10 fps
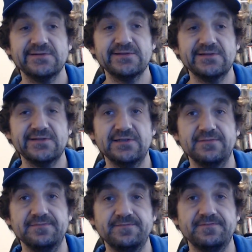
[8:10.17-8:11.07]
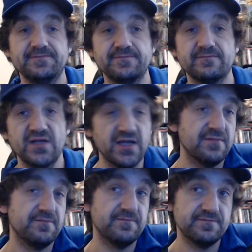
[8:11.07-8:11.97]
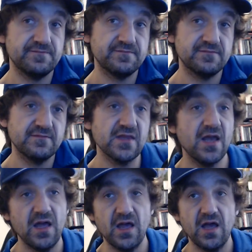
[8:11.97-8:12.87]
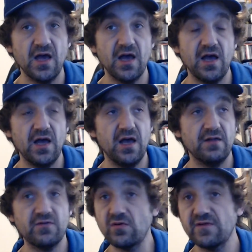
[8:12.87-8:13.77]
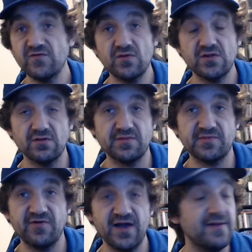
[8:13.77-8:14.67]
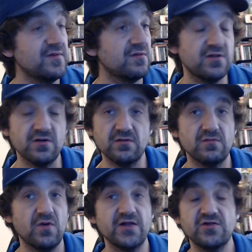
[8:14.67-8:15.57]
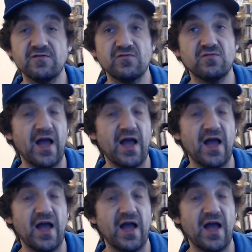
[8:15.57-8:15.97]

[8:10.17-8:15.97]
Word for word: Um, but yeah. Uh, those of you still subscribed and still watch the,